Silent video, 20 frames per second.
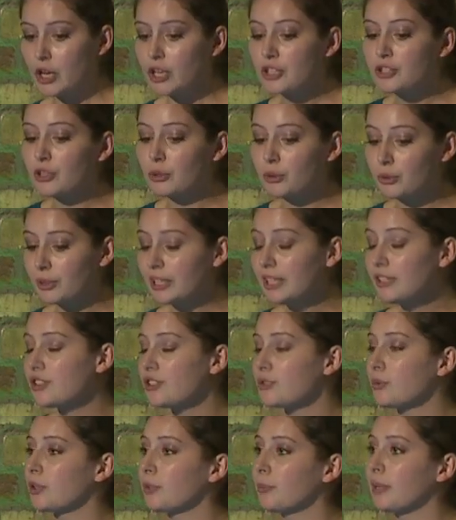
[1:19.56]
So we really
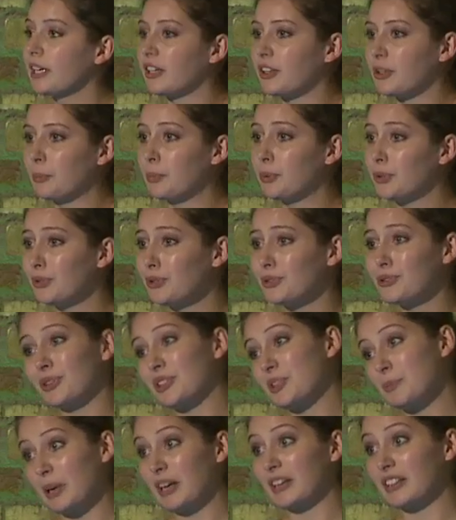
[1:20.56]
just want to make a computer
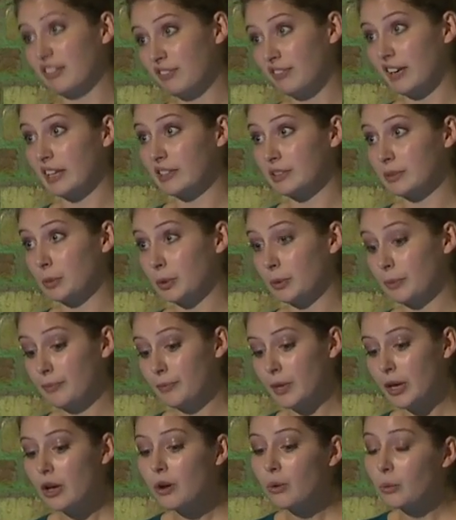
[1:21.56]
transparent and flexible.
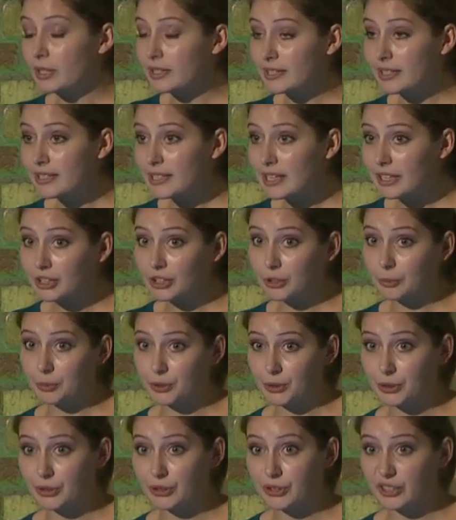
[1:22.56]
What's inside a
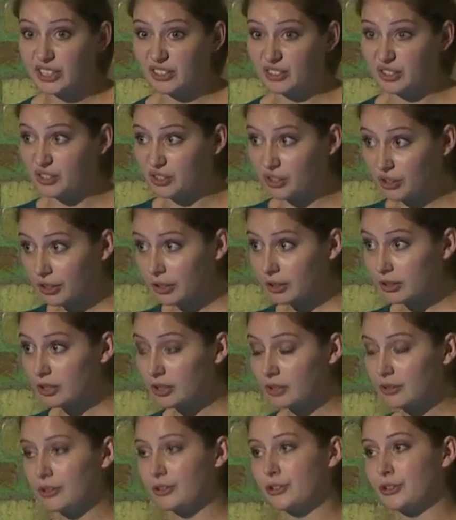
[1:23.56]
computer is a circuit.
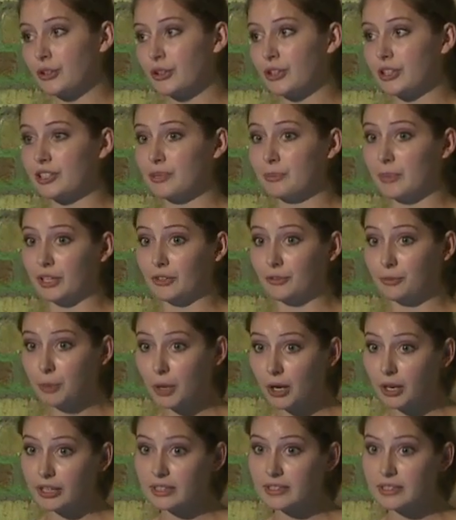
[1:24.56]
The circuit is made of
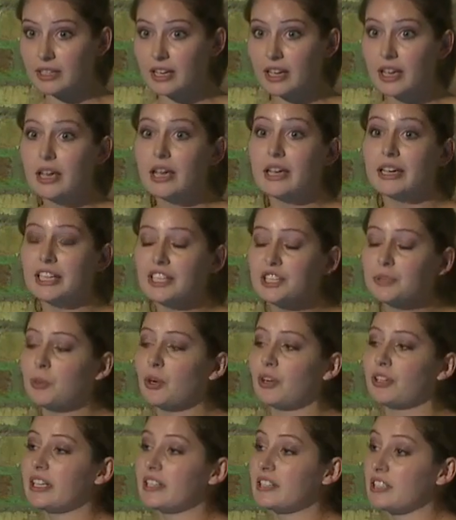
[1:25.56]
parts. Each
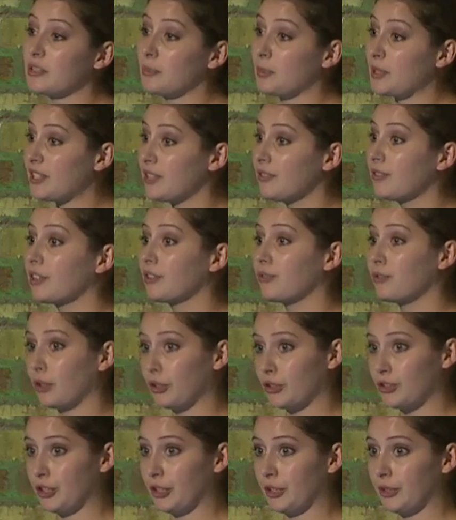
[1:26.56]
part has a specific
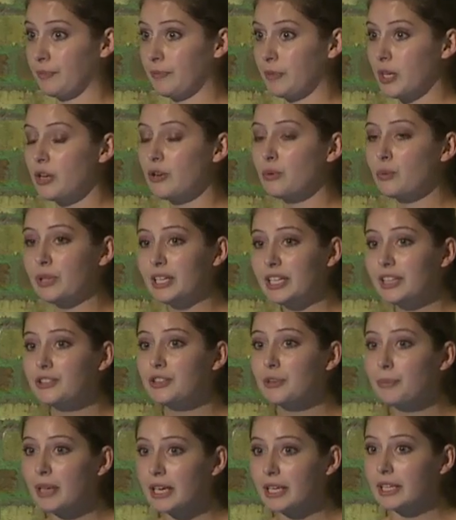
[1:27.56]
function. We need
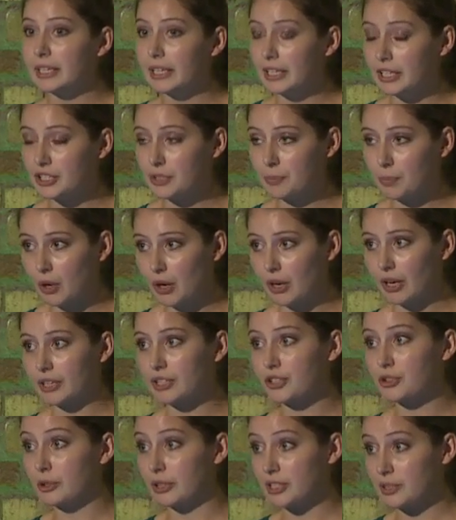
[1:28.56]
to make each
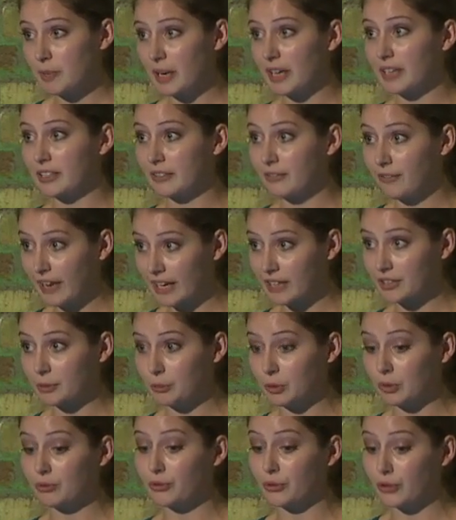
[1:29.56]
part transparent and
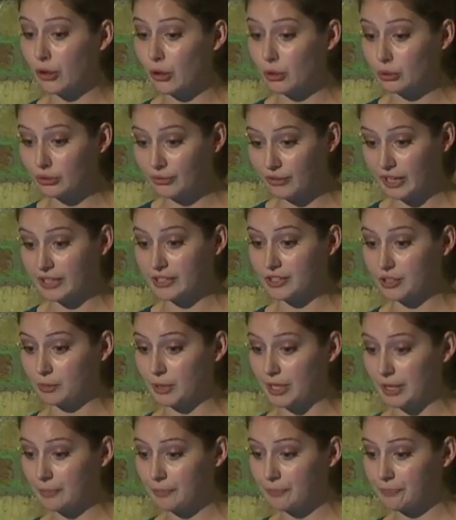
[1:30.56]
flexible for the whole device to
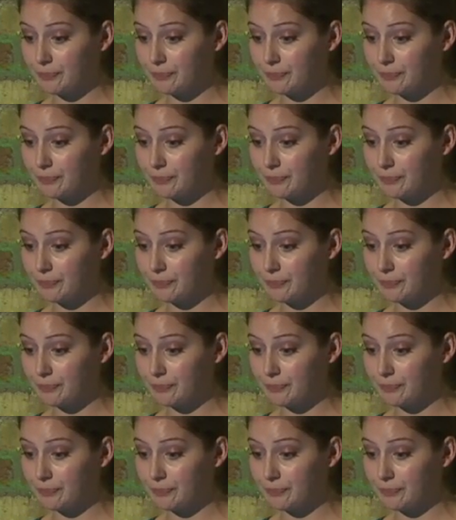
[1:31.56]
be.